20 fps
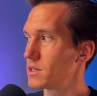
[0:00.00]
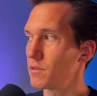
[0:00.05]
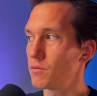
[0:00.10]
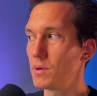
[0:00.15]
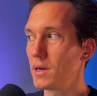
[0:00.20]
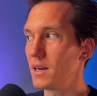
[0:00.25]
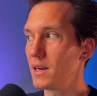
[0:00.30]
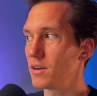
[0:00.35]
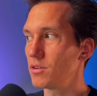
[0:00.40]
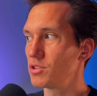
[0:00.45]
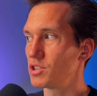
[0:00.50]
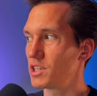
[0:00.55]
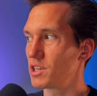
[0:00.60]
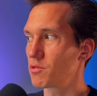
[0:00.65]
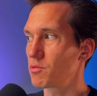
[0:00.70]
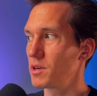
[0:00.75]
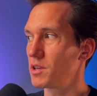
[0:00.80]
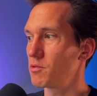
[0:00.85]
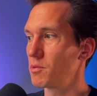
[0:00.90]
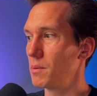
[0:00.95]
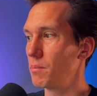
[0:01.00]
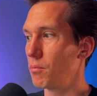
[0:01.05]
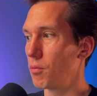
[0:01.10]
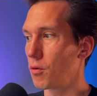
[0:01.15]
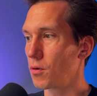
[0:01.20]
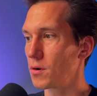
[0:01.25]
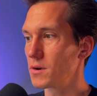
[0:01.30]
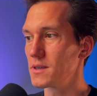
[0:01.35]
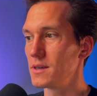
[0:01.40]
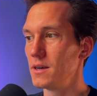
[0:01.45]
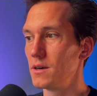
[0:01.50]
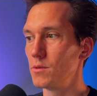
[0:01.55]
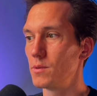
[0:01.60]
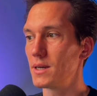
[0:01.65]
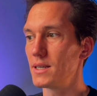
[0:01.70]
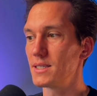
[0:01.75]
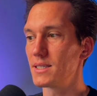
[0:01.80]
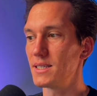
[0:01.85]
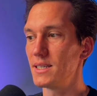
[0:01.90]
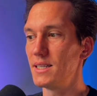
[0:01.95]
So if we click on generate report,
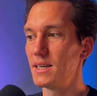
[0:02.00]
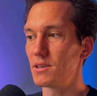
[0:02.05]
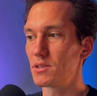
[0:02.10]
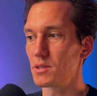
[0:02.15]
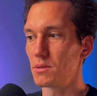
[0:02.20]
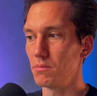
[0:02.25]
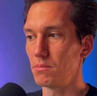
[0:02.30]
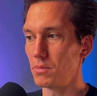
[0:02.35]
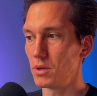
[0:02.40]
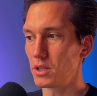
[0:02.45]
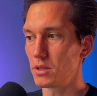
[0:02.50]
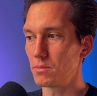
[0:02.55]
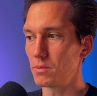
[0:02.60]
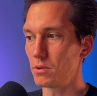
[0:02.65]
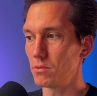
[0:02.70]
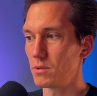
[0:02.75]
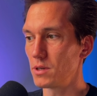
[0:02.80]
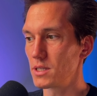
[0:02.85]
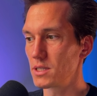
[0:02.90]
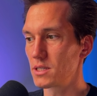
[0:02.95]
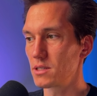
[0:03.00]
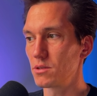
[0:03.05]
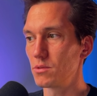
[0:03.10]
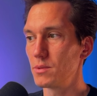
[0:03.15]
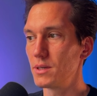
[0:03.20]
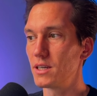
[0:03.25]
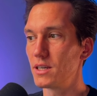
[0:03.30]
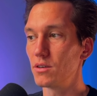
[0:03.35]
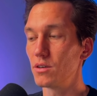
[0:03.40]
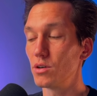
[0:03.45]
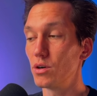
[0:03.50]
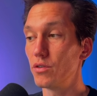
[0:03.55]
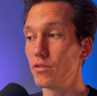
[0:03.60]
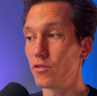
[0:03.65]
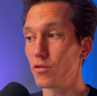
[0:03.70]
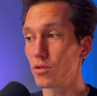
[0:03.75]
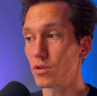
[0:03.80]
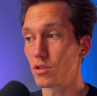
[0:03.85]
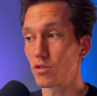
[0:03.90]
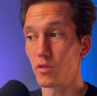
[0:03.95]
we can see there's multiple ones. So we can go
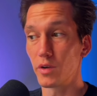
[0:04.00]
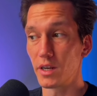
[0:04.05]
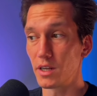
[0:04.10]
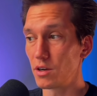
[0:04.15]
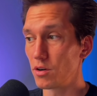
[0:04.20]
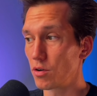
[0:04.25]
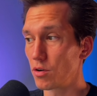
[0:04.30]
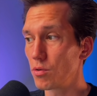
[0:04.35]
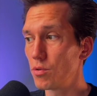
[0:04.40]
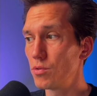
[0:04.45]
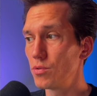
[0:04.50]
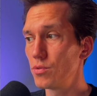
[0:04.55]
for creating our